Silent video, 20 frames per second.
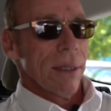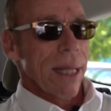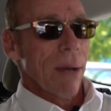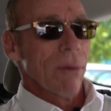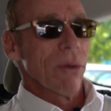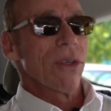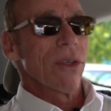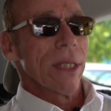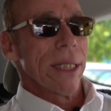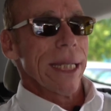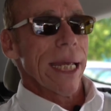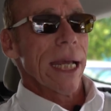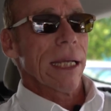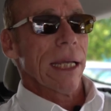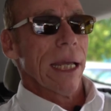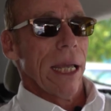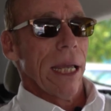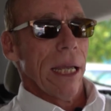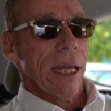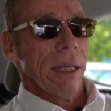That was the
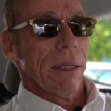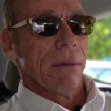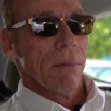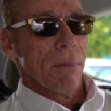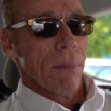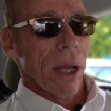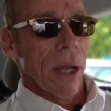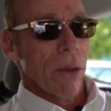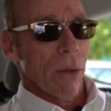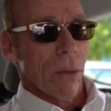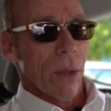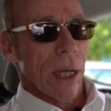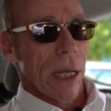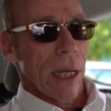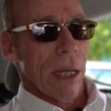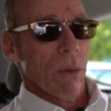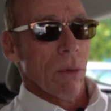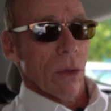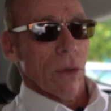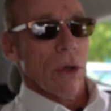decade, by the
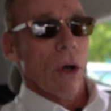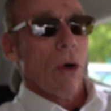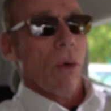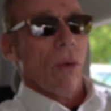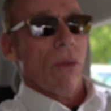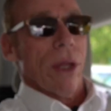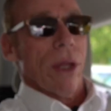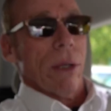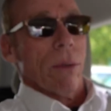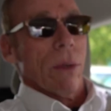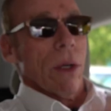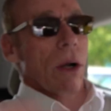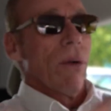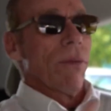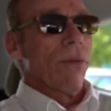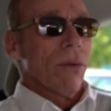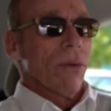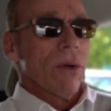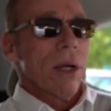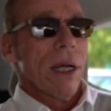way, where the whole thing went
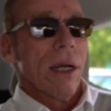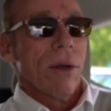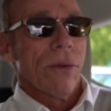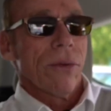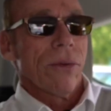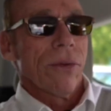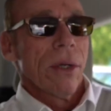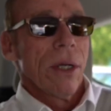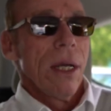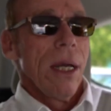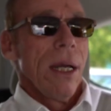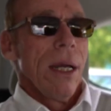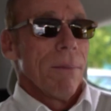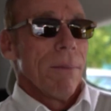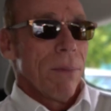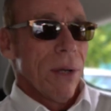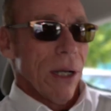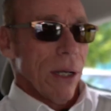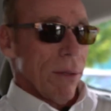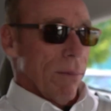off the rails.
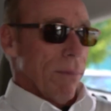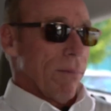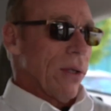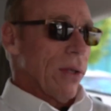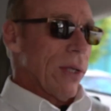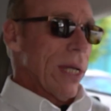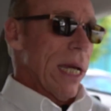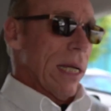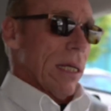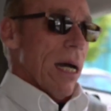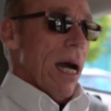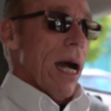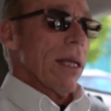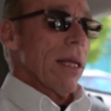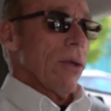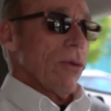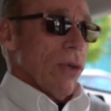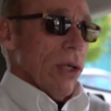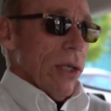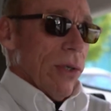But the
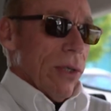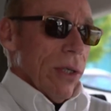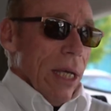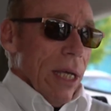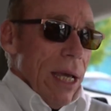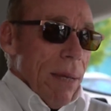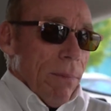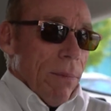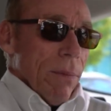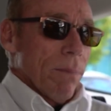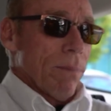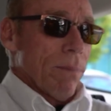technologies and the